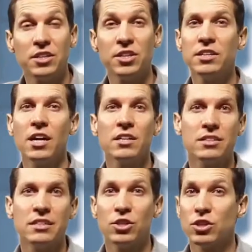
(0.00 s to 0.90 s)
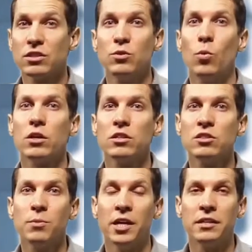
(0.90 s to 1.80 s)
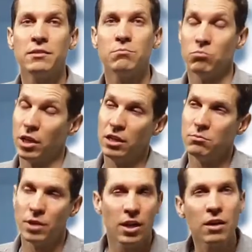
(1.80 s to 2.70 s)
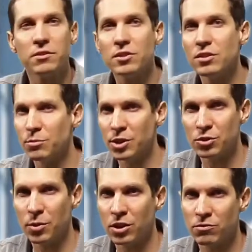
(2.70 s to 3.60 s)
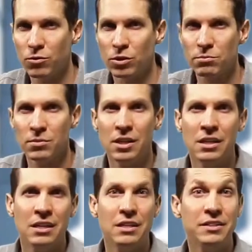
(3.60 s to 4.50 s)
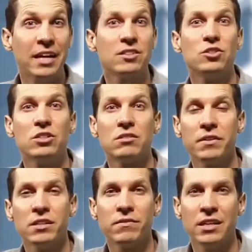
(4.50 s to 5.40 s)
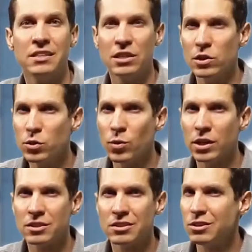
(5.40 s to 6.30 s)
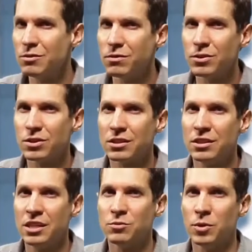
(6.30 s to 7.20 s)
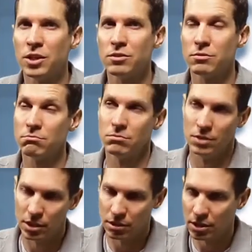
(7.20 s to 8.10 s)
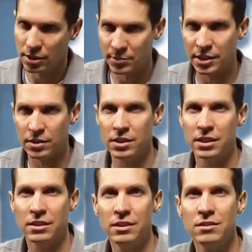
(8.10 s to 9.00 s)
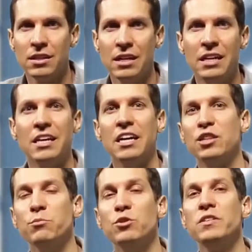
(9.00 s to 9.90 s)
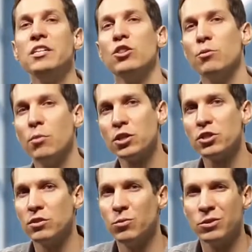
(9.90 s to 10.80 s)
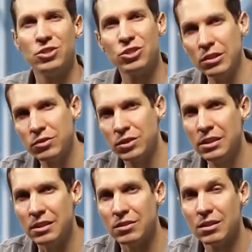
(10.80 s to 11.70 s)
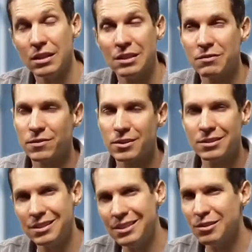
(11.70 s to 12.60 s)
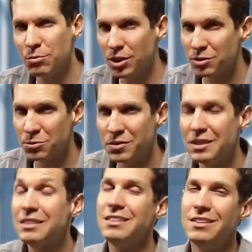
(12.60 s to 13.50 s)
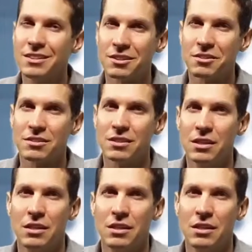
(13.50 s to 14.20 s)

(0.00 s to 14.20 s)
Curiosity currently wanders the planet, and my office in a much smaller form. NASA just verified that liquid water still flows on today's Mars, intermittently at least, and the movie The Martian was just released, the first decent Mars movie in years.